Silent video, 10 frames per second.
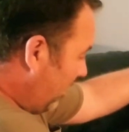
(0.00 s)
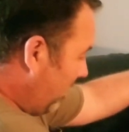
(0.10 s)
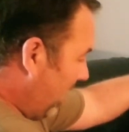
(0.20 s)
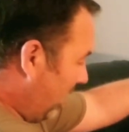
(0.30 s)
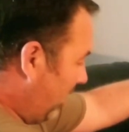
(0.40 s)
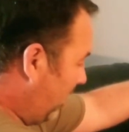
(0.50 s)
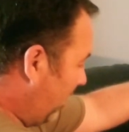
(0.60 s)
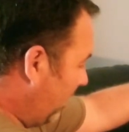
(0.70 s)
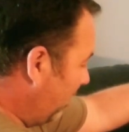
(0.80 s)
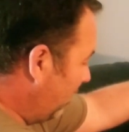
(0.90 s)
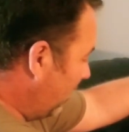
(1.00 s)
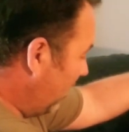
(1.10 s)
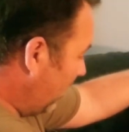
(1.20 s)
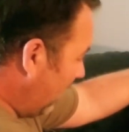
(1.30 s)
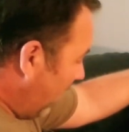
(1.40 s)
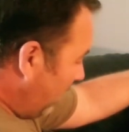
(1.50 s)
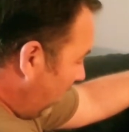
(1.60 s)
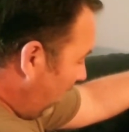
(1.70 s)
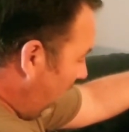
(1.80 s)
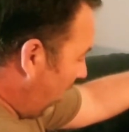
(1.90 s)
That's nice
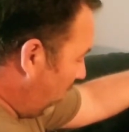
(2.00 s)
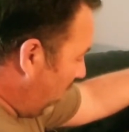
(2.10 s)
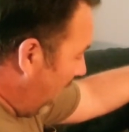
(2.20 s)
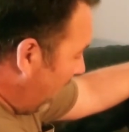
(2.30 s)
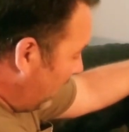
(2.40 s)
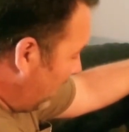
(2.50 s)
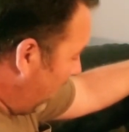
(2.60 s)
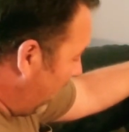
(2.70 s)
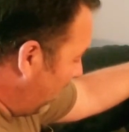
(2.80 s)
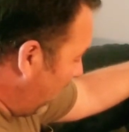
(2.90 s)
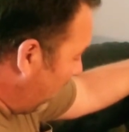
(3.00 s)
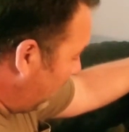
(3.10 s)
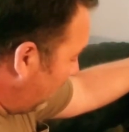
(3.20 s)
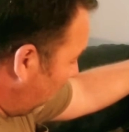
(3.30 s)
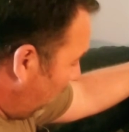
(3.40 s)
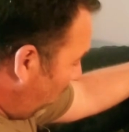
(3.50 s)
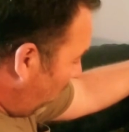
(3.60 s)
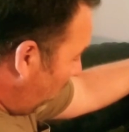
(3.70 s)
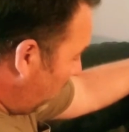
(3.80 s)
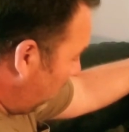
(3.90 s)
little leather patch there. That's the
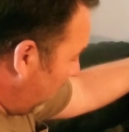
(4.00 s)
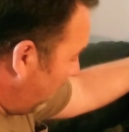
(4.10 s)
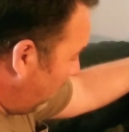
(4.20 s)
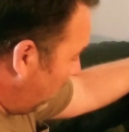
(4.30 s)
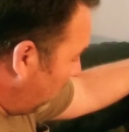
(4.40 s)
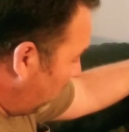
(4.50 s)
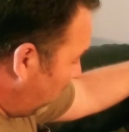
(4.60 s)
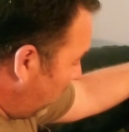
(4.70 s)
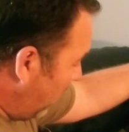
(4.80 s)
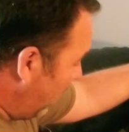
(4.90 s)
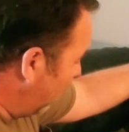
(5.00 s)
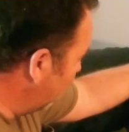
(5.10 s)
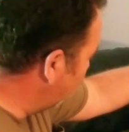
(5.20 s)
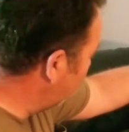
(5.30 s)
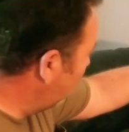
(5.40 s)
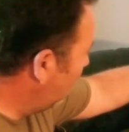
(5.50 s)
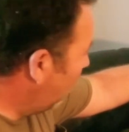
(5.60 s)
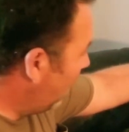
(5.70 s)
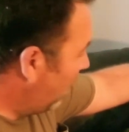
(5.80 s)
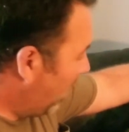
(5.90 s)
logo that they've used for years.
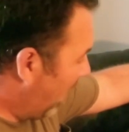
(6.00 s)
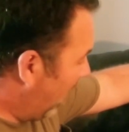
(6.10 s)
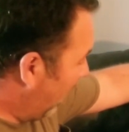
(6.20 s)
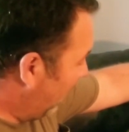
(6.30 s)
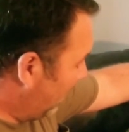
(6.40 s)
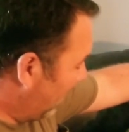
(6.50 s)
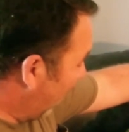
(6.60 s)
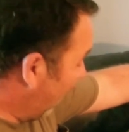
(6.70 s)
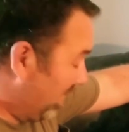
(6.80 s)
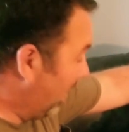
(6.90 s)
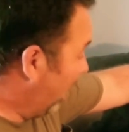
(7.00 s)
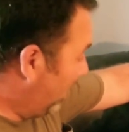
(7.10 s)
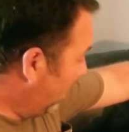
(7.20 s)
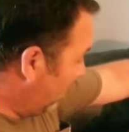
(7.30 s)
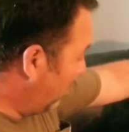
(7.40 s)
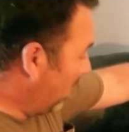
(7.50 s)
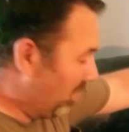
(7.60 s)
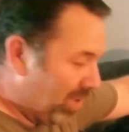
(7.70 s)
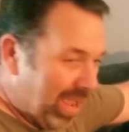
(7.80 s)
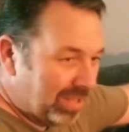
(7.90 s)
And like I said, these have been
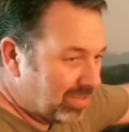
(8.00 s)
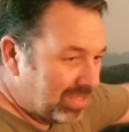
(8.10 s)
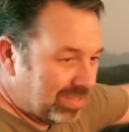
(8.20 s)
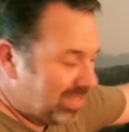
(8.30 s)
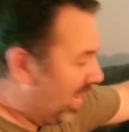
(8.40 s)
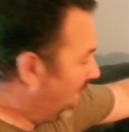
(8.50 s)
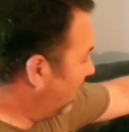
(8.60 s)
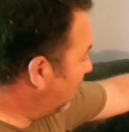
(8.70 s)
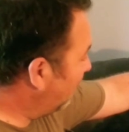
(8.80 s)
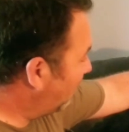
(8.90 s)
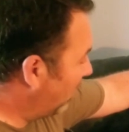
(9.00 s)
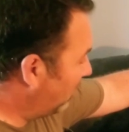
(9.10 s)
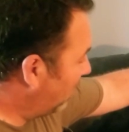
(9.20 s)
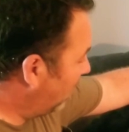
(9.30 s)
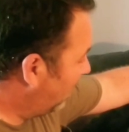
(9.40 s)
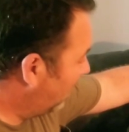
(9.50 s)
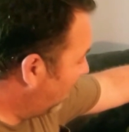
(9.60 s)
around since the 1950s.